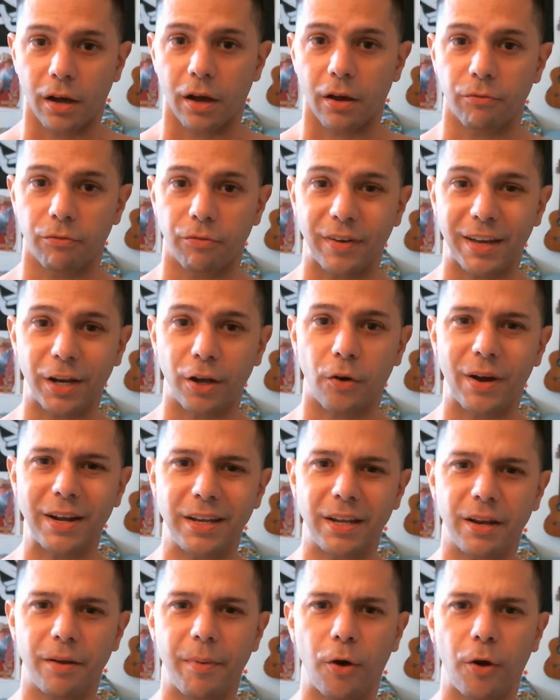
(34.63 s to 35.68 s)
video I
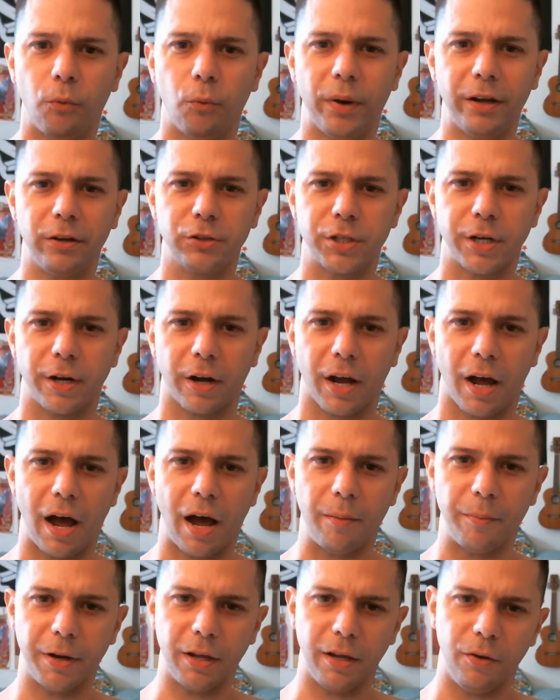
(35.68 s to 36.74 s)
did about wheelchair
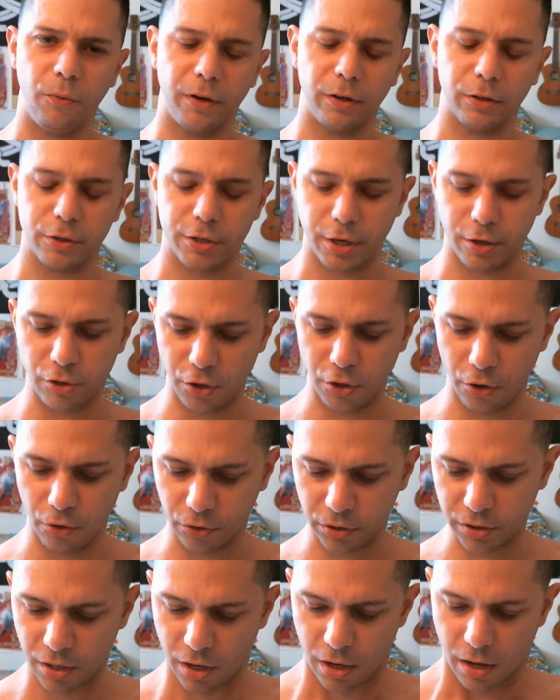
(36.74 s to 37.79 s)
comedy, wheelchair
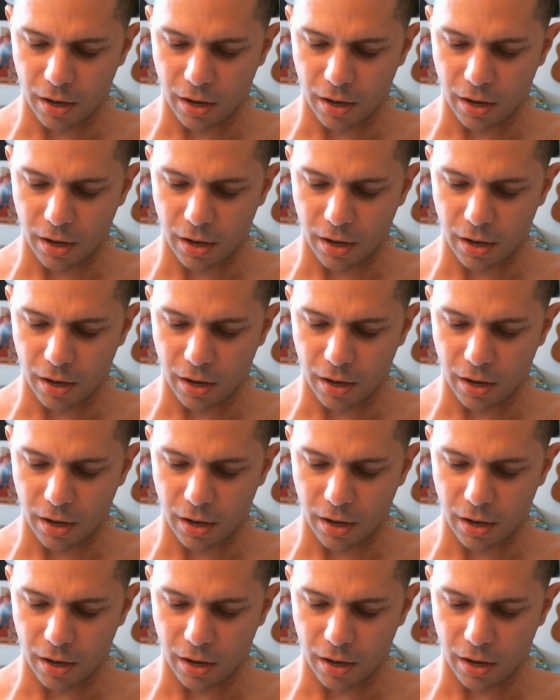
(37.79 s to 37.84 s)
jokes,